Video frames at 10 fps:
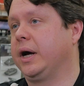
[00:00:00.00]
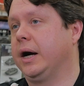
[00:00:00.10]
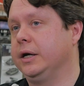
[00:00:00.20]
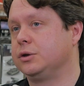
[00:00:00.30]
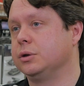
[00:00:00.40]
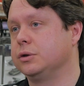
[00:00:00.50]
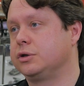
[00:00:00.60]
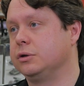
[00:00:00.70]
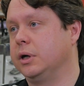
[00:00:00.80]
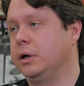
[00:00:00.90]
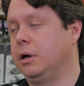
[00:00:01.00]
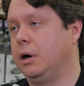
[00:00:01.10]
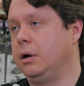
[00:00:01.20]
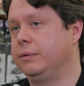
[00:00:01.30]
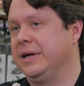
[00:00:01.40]
got introduced to it.
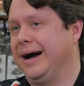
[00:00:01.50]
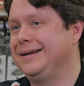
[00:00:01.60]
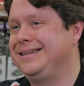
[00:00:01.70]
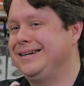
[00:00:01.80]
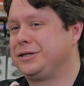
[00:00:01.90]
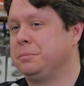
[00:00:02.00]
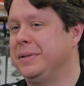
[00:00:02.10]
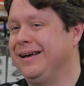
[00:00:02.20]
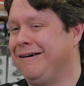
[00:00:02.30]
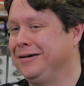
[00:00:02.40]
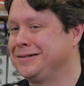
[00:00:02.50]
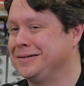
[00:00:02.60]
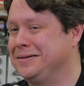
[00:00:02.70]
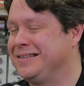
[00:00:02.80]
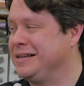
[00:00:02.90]
The idea to me,
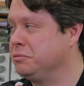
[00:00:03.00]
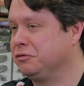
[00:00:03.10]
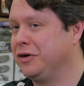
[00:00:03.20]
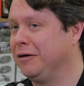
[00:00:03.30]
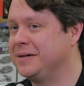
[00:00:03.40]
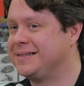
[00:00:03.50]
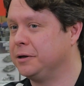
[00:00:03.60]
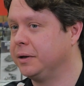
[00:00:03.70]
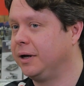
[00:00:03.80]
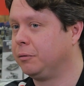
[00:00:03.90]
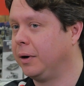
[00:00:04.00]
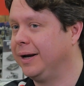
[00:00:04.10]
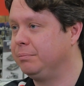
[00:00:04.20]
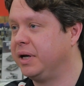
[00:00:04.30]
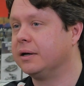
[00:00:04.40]
honestly, seemed very silly,
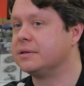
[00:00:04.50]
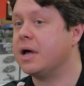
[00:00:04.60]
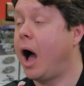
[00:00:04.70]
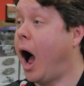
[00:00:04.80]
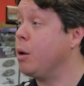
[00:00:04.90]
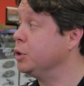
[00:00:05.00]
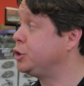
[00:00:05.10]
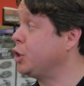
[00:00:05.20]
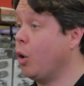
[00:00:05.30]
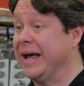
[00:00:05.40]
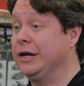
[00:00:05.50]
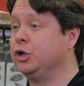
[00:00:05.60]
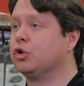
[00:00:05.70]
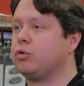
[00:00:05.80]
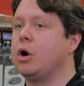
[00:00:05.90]
right? Because I was so
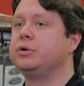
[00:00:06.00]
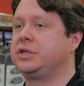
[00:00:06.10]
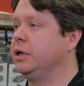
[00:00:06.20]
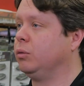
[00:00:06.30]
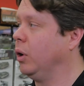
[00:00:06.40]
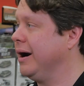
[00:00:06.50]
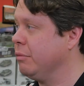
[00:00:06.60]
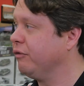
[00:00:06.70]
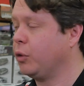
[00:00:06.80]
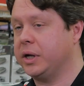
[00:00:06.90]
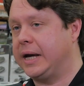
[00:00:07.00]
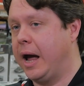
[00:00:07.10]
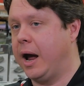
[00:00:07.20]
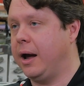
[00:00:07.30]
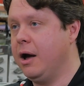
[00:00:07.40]
engrossed in Warhammer
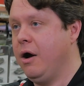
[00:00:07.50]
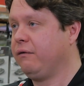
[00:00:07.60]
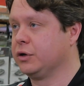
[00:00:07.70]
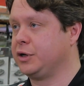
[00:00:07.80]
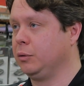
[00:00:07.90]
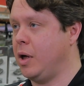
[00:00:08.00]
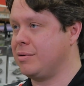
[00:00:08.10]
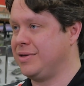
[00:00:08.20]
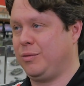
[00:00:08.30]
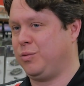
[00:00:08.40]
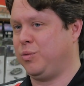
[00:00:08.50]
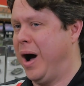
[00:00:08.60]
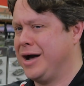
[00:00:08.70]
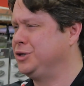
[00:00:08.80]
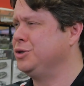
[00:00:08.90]
40K for so long that
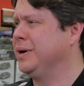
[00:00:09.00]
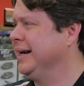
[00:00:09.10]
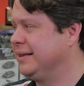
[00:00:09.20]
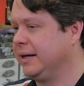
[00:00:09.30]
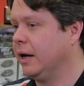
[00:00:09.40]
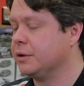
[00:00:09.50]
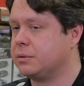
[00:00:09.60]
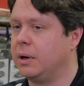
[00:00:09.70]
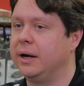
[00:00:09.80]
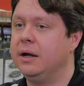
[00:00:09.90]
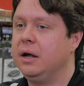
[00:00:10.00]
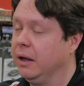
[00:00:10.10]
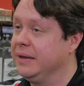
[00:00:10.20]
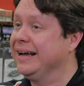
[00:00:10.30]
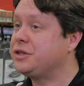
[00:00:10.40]
why do anything else, right?
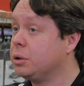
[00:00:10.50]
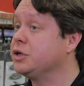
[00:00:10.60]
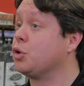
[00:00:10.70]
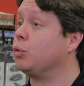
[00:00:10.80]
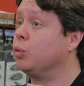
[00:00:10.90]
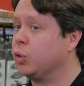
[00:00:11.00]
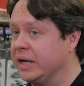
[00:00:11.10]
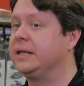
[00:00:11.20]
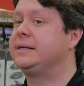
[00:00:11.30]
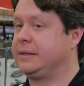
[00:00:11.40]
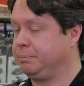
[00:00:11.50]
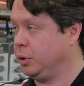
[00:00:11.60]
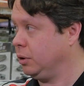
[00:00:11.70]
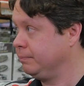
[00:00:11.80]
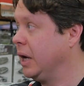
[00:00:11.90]
And the answer is really
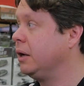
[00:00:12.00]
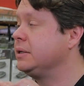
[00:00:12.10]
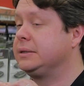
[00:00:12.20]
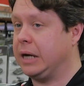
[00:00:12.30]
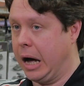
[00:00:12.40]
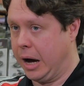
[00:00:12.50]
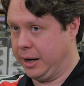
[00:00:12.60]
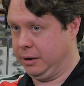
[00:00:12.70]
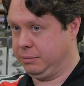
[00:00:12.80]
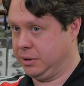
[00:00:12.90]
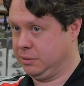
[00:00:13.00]
simple. Time.